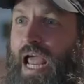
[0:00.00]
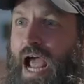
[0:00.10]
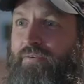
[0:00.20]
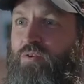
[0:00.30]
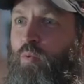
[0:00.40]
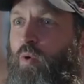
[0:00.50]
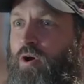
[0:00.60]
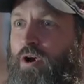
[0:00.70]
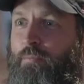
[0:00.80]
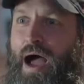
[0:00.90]
have to
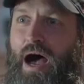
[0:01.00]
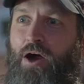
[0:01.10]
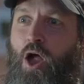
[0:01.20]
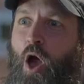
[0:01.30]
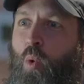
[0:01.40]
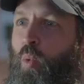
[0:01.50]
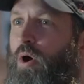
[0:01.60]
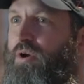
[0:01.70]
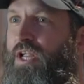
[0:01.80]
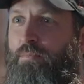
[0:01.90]
worry about
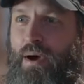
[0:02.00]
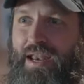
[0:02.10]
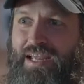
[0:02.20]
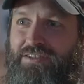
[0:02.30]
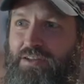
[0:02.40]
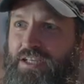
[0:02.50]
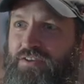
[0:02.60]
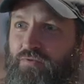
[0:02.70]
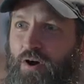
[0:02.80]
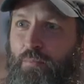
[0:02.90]
where to get my next
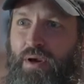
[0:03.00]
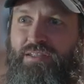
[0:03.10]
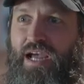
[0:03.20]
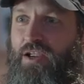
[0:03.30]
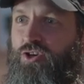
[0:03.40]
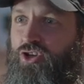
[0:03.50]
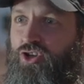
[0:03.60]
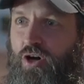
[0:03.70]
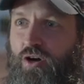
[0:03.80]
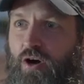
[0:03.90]
leads from because I can just
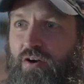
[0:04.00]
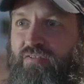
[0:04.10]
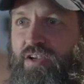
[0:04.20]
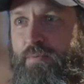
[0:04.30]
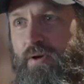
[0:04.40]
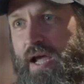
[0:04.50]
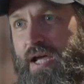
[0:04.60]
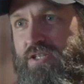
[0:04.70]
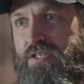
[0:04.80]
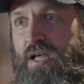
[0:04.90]
turn on a Facebook
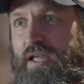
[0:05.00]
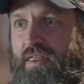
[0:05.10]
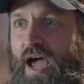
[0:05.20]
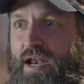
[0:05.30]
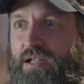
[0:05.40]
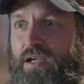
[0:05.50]
ad just like that.